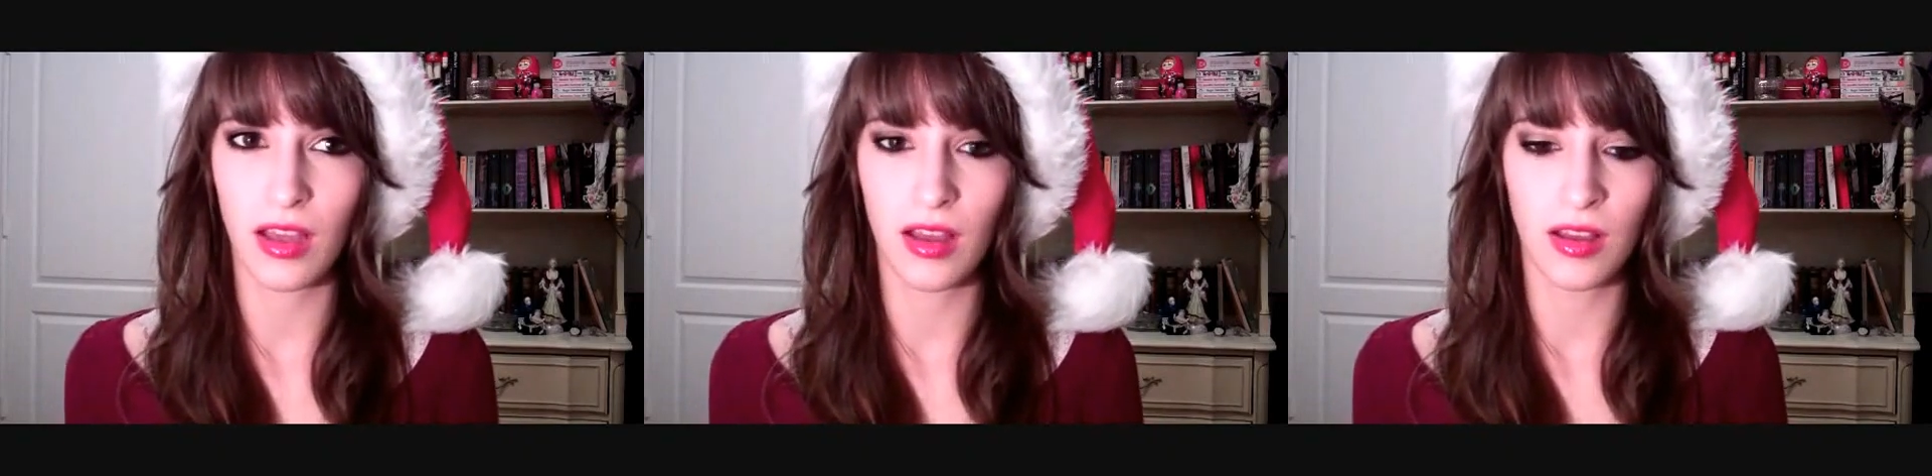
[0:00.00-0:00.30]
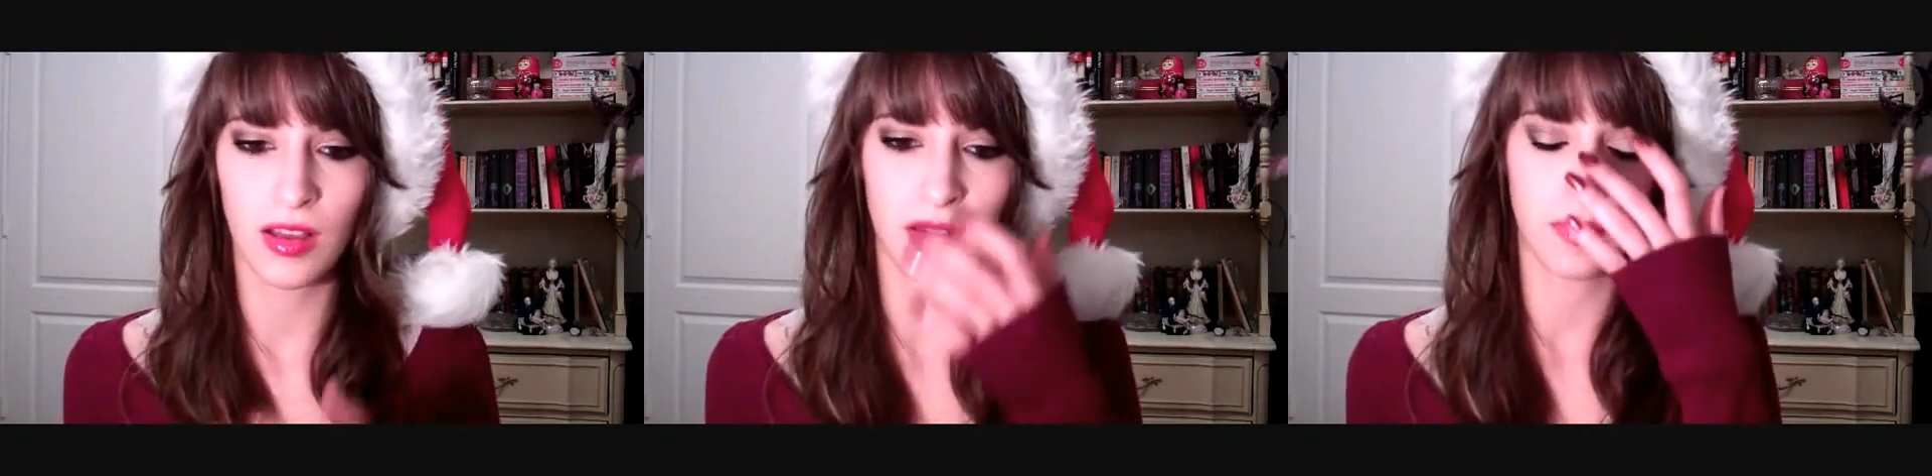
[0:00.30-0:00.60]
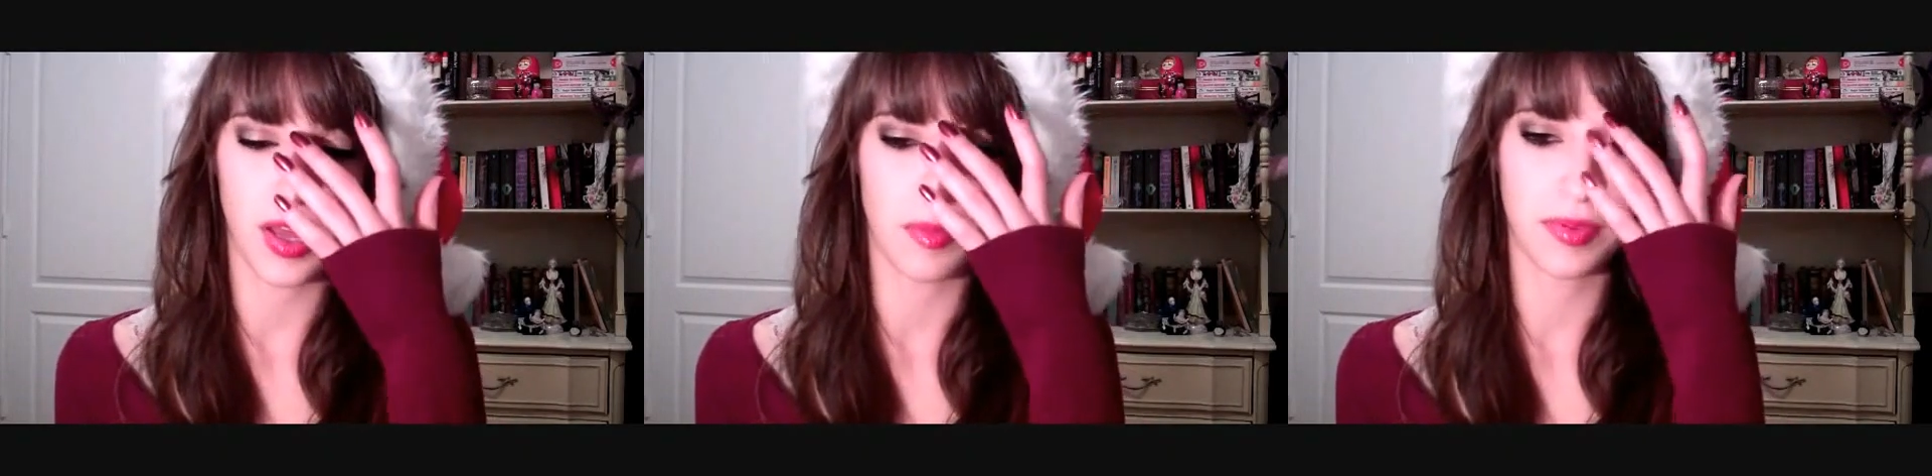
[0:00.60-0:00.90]

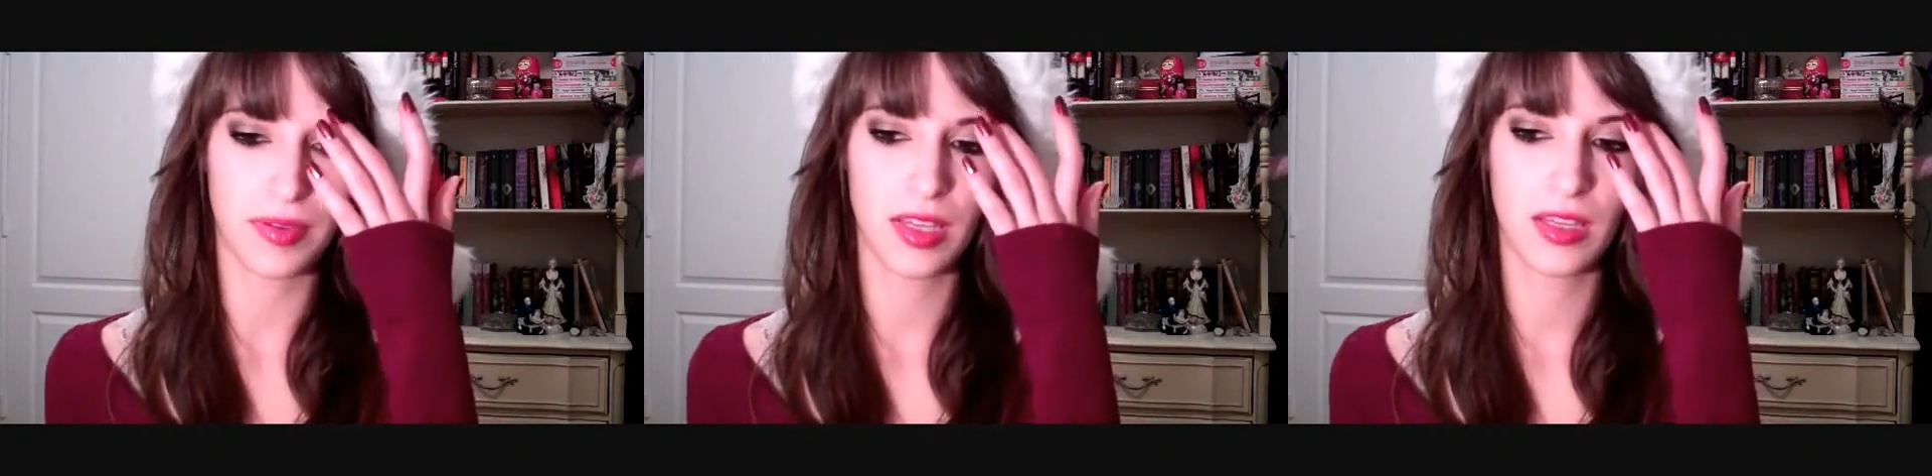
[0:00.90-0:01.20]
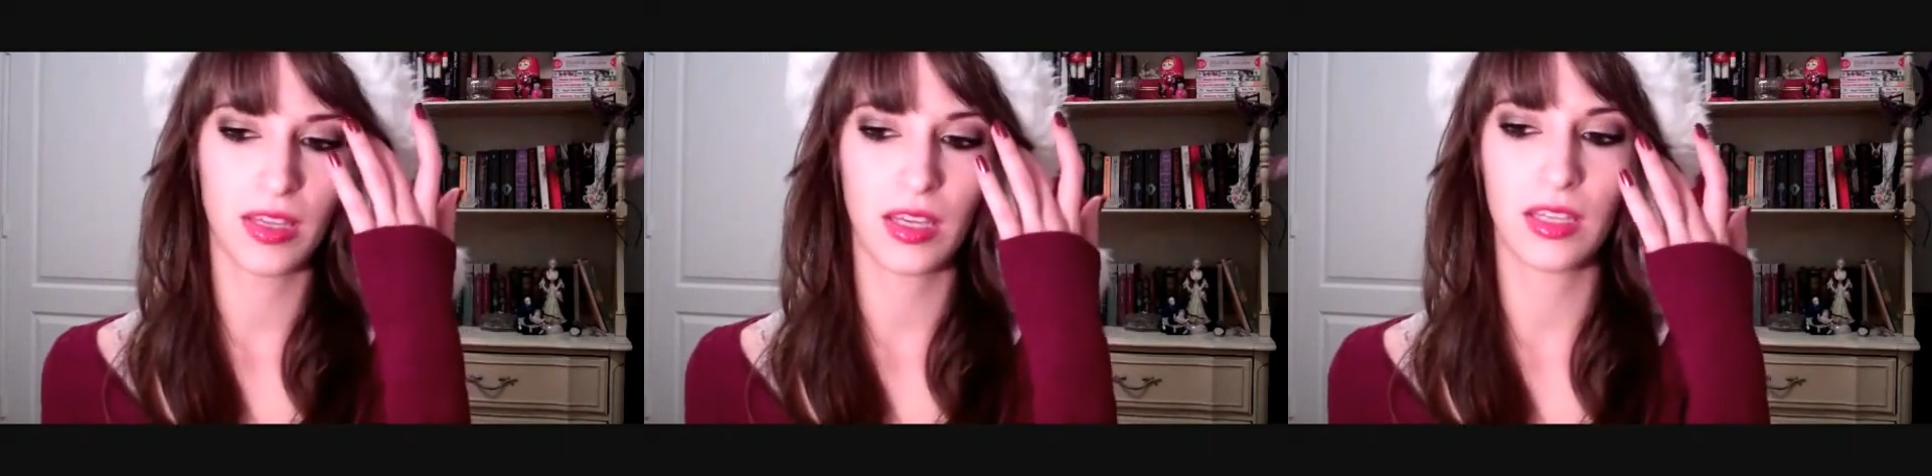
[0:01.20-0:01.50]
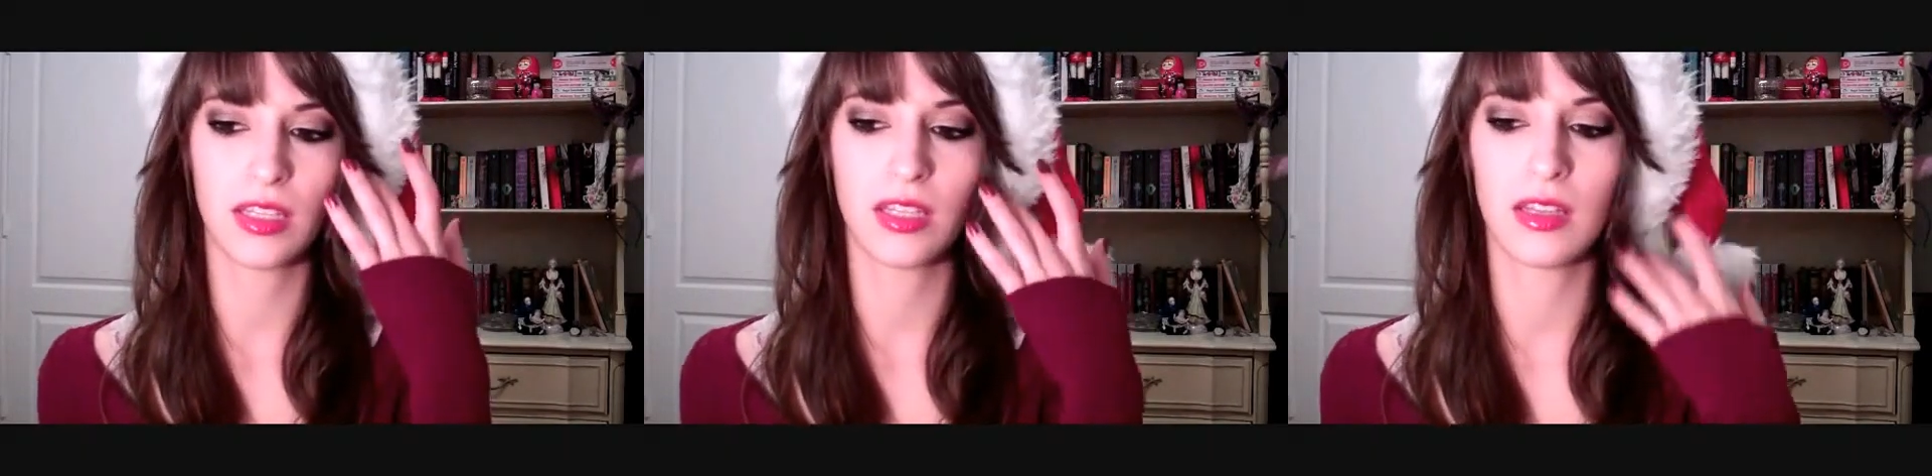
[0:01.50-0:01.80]
up in